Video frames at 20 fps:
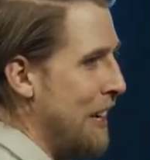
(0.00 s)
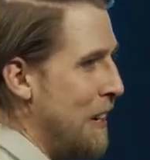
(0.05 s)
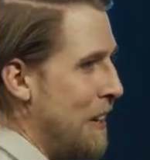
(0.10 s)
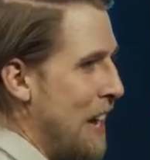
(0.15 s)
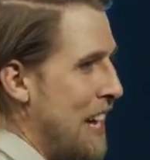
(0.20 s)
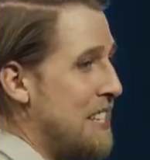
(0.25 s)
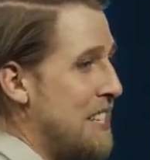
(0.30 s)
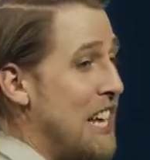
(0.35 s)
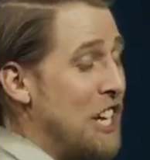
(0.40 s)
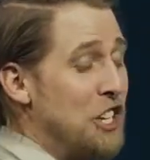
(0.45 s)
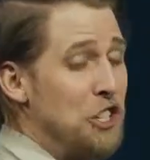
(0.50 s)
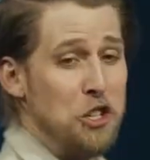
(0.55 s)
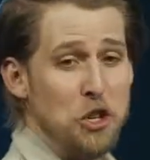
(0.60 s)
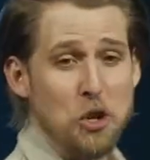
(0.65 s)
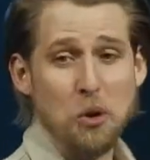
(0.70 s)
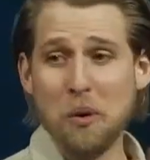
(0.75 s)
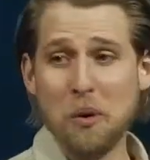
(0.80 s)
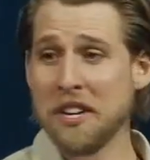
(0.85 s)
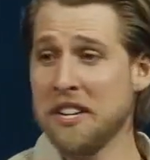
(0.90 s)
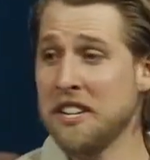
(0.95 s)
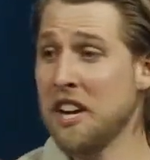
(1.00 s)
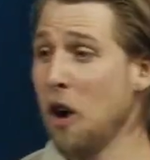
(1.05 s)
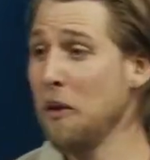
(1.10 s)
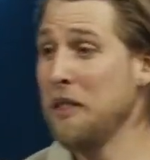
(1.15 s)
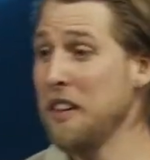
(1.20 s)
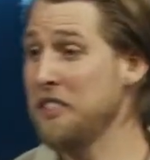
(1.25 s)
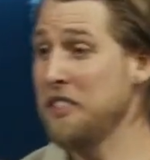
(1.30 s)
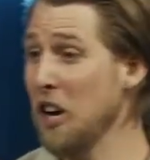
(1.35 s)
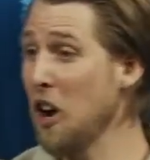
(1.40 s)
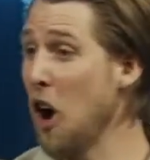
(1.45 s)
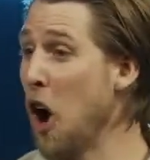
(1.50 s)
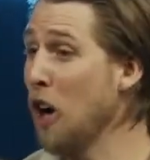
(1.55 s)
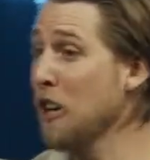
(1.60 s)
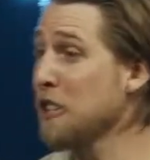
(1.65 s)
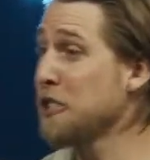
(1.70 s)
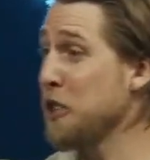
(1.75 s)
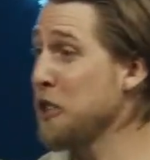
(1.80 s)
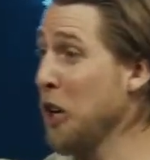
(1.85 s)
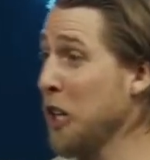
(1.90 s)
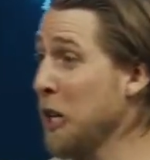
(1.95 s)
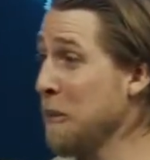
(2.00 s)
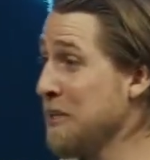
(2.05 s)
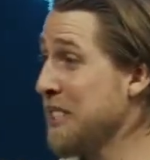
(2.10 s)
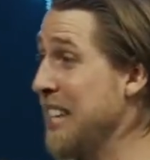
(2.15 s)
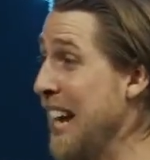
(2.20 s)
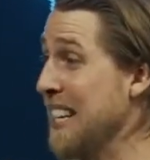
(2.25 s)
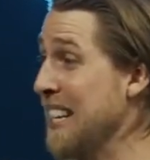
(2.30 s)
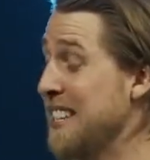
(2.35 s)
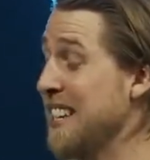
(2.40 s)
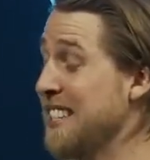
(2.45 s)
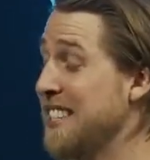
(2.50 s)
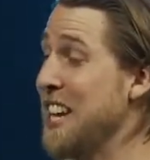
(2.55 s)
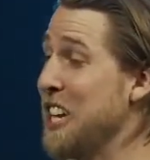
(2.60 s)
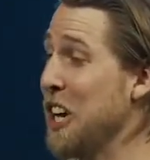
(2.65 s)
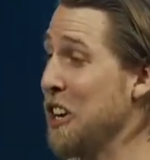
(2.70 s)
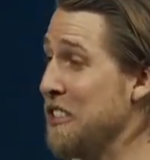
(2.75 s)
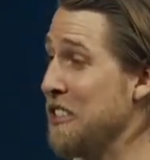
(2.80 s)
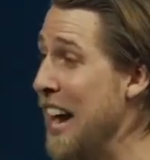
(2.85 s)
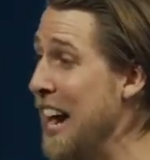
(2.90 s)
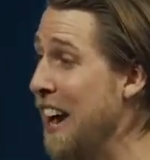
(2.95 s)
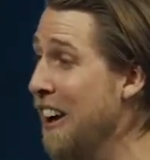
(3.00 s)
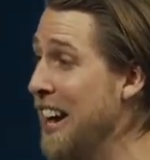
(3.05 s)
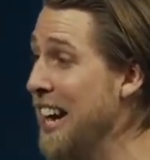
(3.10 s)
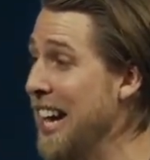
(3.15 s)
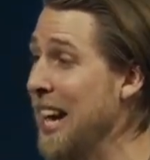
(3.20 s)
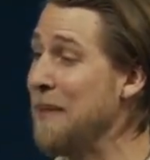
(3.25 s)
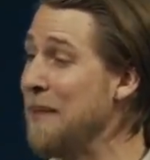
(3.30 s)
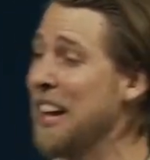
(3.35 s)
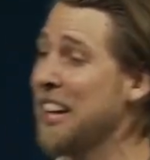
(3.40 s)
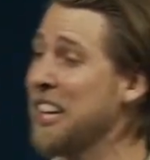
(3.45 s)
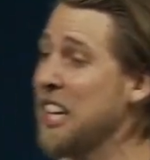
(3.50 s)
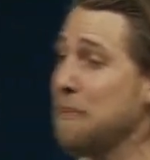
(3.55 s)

Is that you would know that there are circumstances that are there, and I'm not gonna